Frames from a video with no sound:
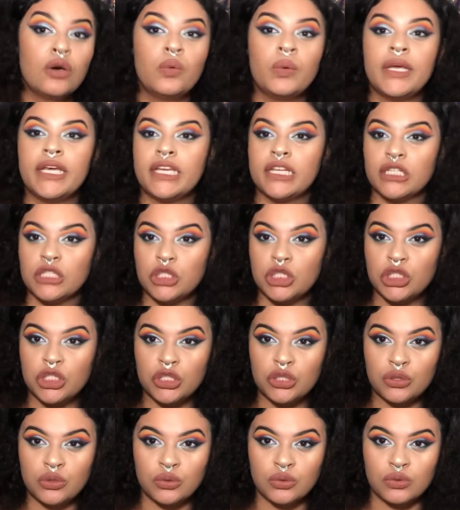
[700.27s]
We can
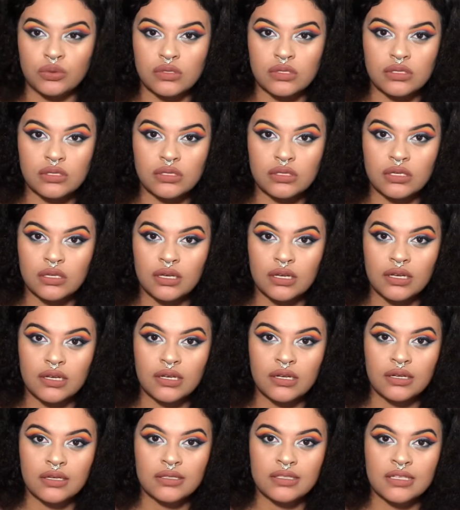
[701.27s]
choose
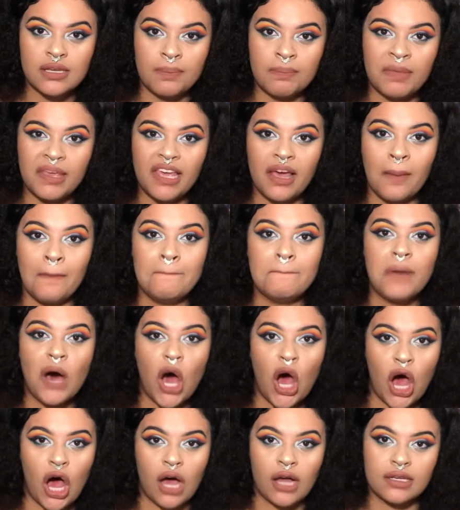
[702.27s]
to be a
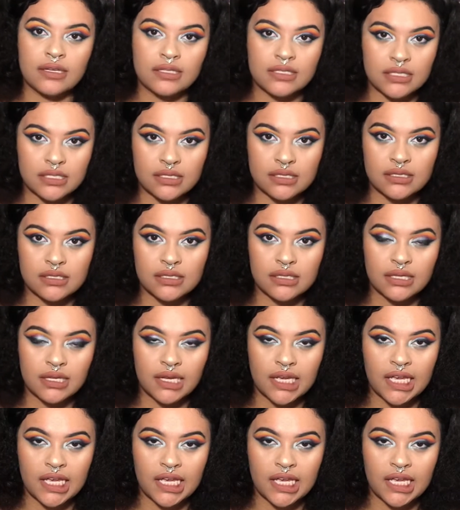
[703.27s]
boss